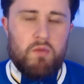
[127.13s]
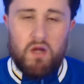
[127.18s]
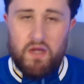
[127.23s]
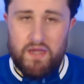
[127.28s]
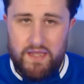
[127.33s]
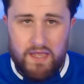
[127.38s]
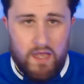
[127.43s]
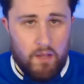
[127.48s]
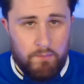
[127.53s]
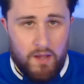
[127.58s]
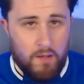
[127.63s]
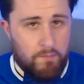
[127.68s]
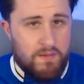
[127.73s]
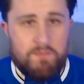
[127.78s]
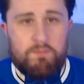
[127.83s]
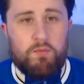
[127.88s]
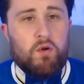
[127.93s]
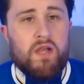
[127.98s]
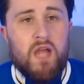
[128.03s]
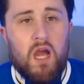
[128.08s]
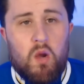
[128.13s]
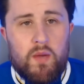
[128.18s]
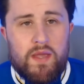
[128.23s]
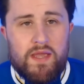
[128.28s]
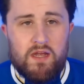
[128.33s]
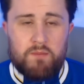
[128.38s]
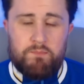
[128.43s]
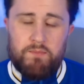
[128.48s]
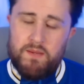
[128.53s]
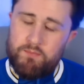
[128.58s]
Are people
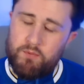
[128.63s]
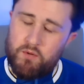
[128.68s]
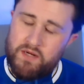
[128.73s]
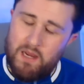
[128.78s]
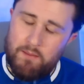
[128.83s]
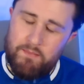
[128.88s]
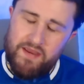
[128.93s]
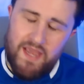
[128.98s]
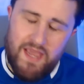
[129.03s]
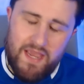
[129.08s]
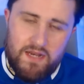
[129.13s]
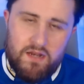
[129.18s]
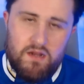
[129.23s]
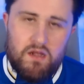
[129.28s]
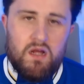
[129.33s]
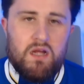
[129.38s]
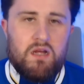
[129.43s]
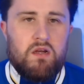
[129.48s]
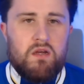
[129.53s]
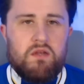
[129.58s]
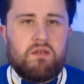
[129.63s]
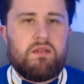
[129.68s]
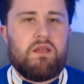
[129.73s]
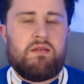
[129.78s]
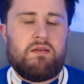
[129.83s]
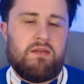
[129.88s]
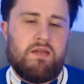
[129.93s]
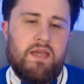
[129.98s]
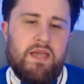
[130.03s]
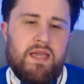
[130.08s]
going? Are people coming in?
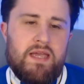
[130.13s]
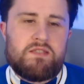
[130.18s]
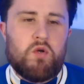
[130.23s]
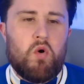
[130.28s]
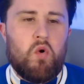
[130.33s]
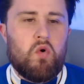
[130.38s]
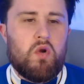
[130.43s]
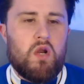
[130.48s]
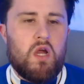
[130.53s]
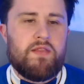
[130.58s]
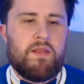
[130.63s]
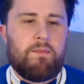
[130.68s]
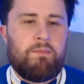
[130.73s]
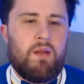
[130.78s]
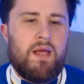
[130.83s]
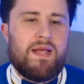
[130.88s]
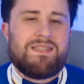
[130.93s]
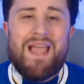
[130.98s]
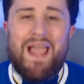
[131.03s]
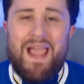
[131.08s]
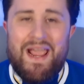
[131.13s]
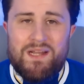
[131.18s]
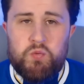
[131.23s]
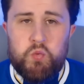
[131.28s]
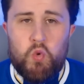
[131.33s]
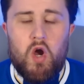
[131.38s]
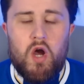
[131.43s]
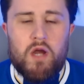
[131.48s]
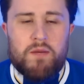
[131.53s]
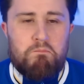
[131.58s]
It's all over the place.
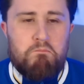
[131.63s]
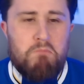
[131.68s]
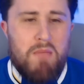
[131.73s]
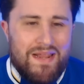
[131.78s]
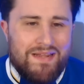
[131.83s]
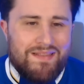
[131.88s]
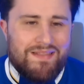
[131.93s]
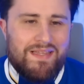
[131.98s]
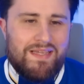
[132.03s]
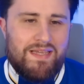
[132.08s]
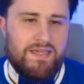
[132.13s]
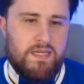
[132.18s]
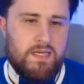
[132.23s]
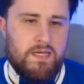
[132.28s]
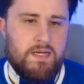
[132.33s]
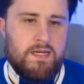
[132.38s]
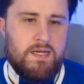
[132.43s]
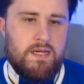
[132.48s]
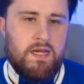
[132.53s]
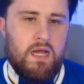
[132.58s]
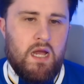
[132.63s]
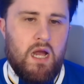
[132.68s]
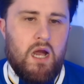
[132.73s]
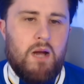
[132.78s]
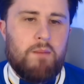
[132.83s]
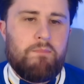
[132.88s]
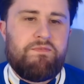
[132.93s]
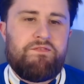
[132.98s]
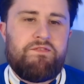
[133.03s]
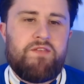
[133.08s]
Edouard Mendy
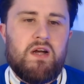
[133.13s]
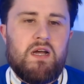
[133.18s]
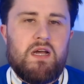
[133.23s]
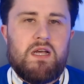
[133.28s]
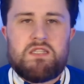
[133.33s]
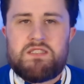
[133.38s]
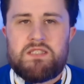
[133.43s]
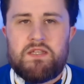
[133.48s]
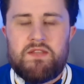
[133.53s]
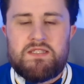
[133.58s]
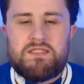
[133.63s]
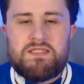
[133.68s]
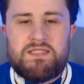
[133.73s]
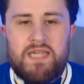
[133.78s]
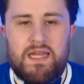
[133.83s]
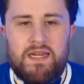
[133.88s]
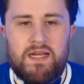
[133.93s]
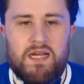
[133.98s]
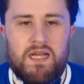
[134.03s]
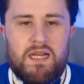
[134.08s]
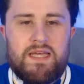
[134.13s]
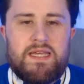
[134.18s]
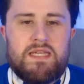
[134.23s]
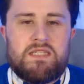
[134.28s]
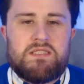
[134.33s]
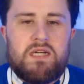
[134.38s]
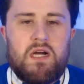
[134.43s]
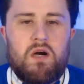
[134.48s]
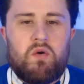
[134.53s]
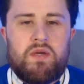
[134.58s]
up first, and the
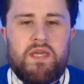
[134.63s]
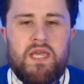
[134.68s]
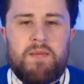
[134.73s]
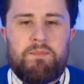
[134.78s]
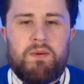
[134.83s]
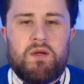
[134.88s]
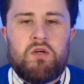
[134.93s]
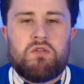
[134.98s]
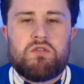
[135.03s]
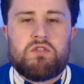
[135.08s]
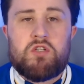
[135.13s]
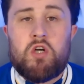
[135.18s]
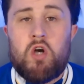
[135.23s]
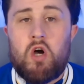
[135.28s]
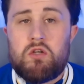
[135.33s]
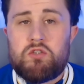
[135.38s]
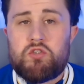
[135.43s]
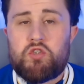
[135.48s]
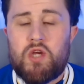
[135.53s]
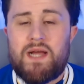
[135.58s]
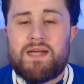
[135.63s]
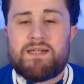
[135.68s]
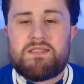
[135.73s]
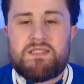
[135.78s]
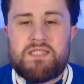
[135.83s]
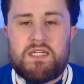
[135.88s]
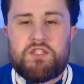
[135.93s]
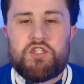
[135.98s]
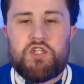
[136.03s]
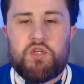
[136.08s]
Senegalese goalkeeper, whose contract
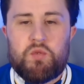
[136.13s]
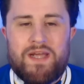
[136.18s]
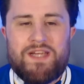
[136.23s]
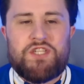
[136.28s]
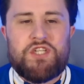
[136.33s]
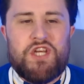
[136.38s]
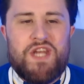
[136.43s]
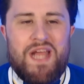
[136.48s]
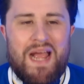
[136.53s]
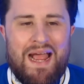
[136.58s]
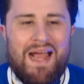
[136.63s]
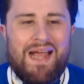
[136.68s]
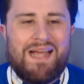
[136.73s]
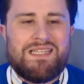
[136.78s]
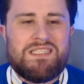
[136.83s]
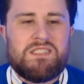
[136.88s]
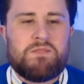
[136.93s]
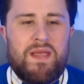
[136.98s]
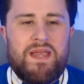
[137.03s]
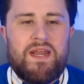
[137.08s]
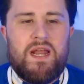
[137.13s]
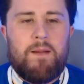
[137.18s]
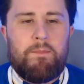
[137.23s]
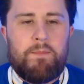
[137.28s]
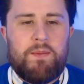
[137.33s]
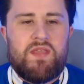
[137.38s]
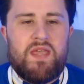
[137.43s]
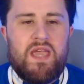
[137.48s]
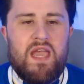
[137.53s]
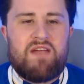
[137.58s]
situation has been
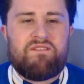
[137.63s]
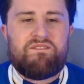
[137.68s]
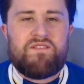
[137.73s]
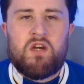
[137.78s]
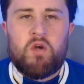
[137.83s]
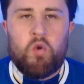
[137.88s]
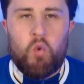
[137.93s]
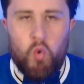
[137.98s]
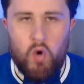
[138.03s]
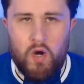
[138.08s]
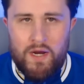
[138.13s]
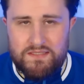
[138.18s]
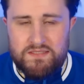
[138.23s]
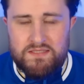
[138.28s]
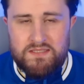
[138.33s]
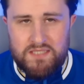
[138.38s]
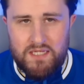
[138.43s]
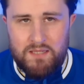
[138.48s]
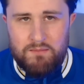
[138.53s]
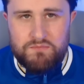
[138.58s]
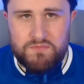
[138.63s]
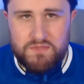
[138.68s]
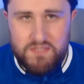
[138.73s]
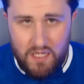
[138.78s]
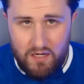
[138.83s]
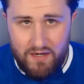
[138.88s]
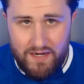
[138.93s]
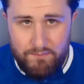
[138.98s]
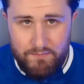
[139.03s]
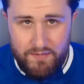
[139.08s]
up in the air for quite some
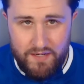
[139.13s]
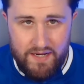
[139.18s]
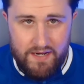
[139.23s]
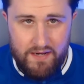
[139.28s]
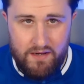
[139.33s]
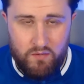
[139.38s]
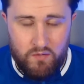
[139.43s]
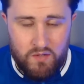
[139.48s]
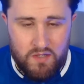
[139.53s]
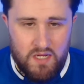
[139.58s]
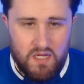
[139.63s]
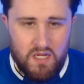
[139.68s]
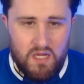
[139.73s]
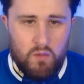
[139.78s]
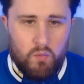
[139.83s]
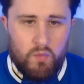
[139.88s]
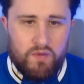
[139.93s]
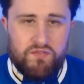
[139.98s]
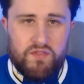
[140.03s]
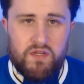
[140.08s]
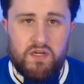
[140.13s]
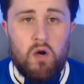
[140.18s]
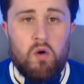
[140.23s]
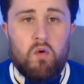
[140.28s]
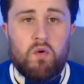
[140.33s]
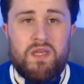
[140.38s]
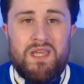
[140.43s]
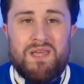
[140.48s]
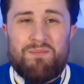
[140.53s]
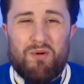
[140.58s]
time now, with the
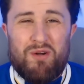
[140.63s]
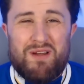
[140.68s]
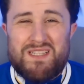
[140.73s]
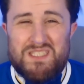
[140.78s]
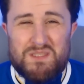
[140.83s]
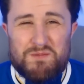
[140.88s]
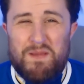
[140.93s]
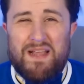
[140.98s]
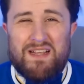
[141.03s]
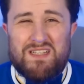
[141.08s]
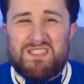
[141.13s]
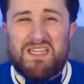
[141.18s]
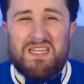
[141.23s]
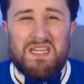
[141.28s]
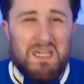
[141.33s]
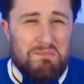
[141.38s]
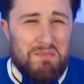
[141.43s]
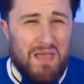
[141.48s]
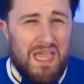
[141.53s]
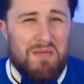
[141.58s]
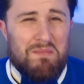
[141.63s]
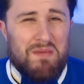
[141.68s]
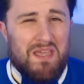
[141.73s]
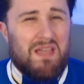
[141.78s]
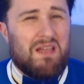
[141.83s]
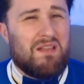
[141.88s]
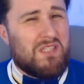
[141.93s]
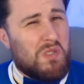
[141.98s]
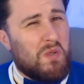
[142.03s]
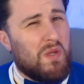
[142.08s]
goalkeeper expecting
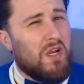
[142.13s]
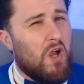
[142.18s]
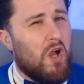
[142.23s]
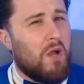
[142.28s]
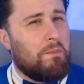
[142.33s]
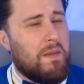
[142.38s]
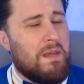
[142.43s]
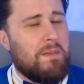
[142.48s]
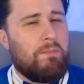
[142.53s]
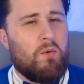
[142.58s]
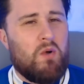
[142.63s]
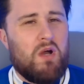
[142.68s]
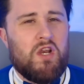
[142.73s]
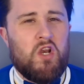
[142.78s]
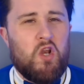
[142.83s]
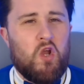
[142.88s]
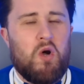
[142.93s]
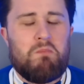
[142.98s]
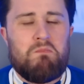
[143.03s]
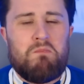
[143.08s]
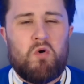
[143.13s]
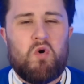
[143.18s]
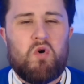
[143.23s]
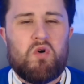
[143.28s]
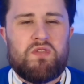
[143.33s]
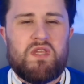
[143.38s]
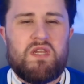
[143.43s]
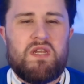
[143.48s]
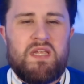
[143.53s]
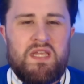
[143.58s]
maybe to a lot of people a lot
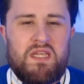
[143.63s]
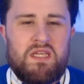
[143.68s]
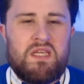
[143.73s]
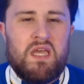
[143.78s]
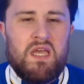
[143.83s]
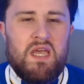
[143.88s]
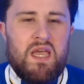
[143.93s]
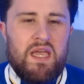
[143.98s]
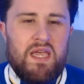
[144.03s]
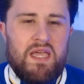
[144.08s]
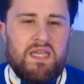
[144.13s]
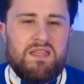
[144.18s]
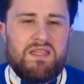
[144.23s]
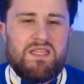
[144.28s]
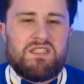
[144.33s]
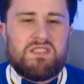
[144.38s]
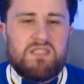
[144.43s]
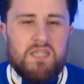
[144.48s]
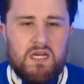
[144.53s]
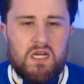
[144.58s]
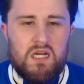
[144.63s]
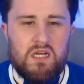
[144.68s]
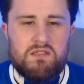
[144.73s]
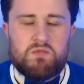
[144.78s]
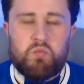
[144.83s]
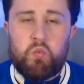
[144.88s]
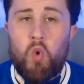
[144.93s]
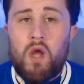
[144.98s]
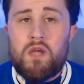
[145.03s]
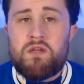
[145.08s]
more than he
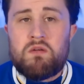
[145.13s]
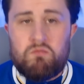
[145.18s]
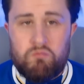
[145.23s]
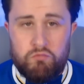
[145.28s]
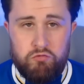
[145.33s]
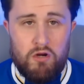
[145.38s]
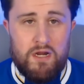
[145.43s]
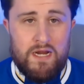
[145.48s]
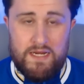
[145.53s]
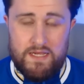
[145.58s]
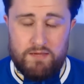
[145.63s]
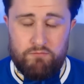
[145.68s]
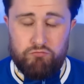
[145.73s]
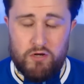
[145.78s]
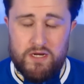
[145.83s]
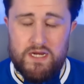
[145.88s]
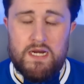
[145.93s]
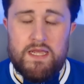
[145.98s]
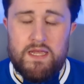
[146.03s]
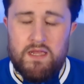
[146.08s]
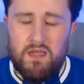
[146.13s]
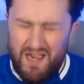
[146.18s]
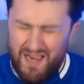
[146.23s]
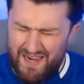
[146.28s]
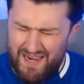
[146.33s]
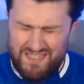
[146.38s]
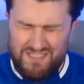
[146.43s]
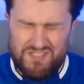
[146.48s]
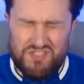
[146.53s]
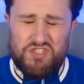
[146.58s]
deserves. One really, really
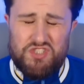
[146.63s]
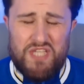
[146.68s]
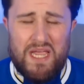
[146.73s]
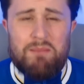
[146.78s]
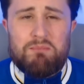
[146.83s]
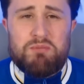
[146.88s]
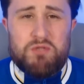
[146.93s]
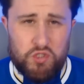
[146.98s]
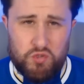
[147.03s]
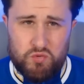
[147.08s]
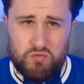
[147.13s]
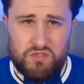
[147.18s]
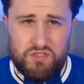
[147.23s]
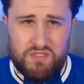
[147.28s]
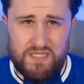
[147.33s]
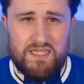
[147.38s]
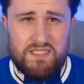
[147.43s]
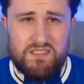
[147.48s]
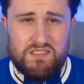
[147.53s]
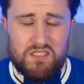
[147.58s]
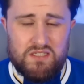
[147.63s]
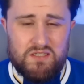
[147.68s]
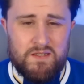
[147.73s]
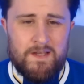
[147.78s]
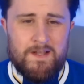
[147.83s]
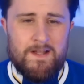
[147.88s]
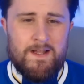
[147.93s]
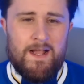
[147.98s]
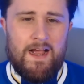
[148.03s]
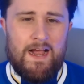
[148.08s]
exceptional
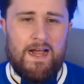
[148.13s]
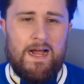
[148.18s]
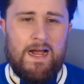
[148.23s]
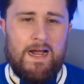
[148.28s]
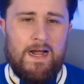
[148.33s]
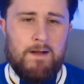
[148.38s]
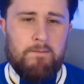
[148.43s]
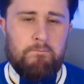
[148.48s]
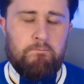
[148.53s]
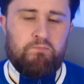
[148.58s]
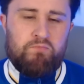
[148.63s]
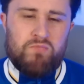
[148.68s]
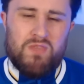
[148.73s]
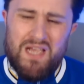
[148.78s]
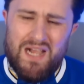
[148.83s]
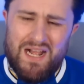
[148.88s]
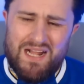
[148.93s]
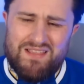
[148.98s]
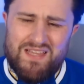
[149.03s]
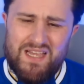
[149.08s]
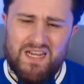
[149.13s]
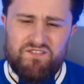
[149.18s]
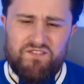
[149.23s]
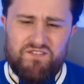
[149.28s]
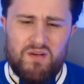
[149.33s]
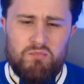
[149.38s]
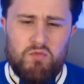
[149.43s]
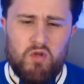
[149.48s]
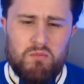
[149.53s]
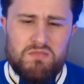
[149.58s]
season. And then,
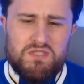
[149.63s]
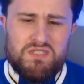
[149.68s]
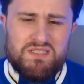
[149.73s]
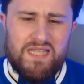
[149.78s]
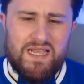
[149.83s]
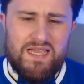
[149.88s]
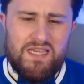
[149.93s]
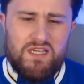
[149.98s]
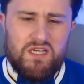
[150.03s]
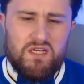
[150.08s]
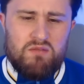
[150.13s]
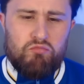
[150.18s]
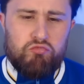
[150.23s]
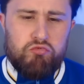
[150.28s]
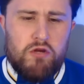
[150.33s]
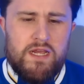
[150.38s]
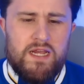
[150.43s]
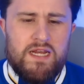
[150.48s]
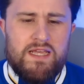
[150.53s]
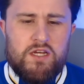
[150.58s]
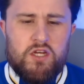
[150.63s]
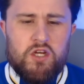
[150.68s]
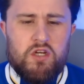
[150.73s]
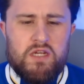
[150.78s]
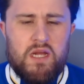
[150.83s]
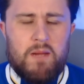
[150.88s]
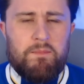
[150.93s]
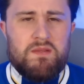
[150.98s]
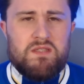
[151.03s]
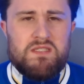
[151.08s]
if I'm not mistaken, really
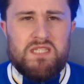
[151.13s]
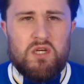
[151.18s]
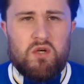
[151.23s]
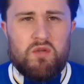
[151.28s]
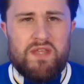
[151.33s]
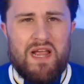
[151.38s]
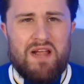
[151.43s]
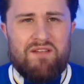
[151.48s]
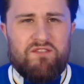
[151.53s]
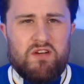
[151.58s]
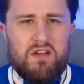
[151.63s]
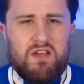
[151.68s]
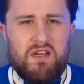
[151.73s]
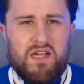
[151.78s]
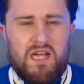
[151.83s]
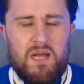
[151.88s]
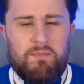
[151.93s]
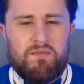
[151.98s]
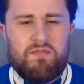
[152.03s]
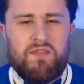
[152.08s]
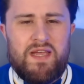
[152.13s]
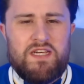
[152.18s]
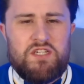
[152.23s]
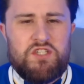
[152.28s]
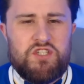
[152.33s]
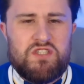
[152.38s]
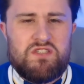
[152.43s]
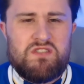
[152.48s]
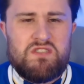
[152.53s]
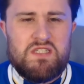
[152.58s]
good up until the African Cup of
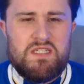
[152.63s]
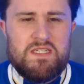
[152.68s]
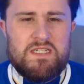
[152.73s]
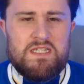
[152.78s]
Nations.